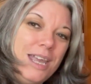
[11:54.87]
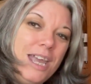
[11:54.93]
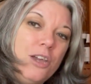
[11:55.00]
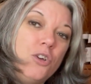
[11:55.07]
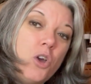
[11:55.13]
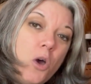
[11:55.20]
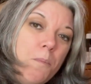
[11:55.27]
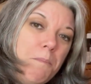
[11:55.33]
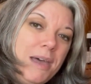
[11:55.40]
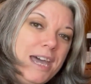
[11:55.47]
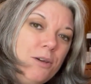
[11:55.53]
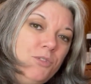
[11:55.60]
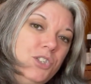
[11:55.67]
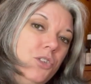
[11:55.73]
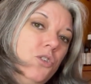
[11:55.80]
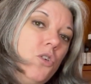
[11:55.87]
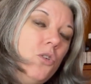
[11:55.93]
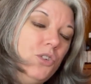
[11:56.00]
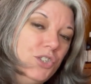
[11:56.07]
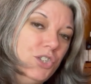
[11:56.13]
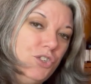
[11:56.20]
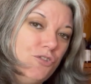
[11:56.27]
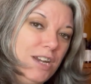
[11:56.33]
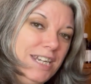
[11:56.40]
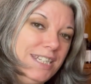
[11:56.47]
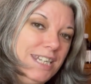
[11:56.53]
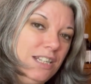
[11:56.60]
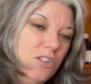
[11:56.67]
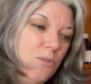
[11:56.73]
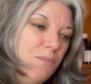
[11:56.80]
compounds and
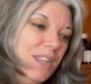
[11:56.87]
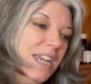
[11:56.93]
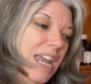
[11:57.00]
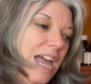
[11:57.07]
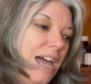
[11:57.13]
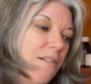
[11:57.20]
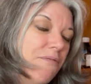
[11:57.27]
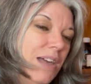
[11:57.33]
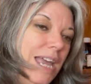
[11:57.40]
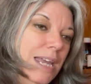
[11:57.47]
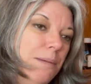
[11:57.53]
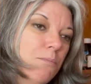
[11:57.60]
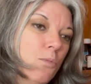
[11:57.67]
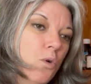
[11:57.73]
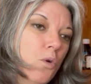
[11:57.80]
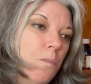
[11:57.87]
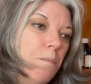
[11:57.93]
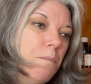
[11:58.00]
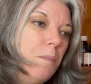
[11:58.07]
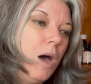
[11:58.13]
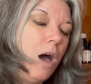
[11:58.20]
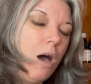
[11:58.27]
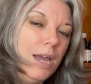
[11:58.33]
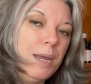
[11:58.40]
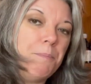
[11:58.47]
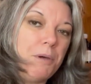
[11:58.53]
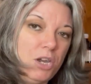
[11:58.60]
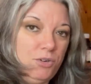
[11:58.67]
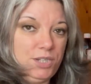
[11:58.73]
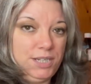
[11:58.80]
concentrating them, they have a more higher
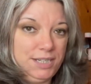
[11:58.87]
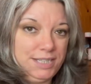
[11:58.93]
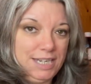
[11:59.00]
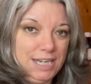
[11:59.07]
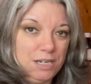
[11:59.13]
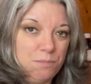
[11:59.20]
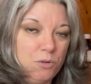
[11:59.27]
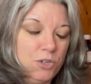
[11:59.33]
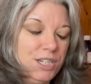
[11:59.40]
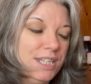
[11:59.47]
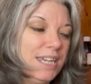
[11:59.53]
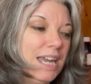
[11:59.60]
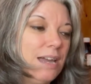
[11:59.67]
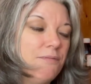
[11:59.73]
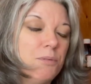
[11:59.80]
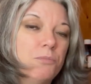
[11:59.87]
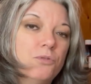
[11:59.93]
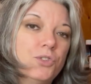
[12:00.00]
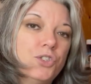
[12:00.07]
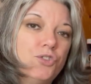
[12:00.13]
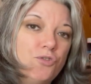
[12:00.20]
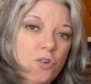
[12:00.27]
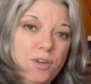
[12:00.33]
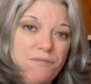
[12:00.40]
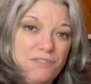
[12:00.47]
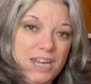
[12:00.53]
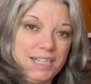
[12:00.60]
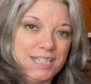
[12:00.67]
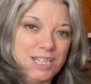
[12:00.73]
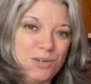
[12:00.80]
potency in the body, they have a more strong
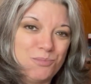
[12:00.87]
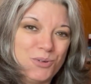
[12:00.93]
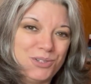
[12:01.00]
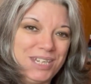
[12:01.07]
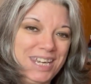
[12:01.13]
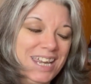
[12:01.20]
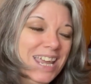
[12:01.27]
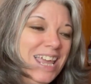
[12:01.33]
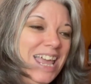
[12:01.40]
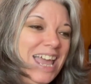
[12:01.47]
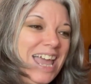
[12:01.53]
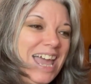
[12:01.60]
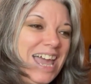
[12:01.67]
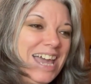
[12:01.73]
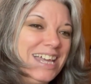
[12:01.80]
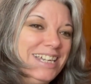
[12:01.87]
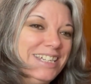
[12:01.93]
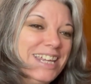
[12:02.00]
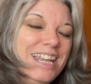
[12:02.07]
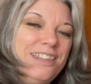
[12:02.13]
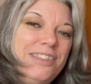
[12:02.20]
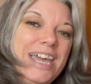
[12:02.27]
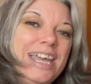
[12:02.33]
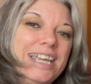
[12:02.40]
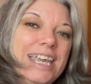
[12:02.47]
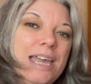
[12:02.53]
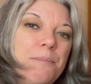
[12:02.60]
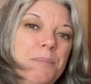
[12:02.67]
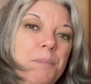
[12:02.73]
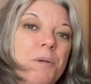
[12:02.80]
effect in the body, and that
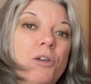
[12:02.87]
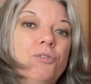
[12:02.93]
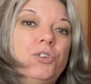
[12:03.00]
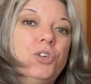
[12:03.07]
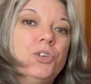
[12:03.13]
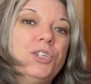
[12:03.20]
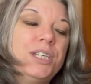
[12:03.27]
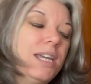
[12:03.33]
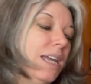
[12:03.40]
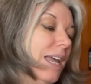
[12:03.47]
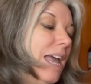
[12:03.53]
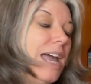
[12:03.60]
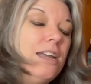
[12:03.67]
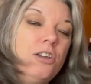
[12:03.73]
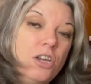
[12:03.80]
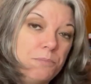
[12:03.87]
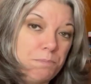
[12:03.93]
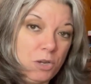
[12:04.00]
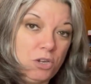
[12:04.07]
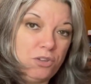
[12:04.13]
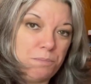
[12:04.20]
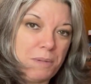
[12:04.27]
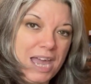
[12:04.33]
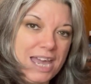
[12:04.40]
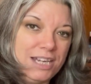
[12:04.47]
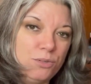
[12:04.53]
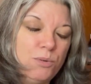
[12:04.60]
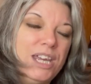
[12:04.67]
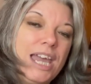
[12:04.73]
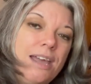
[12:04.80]
can be both good and both bad.
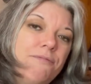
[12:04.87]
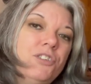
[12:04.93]
We have to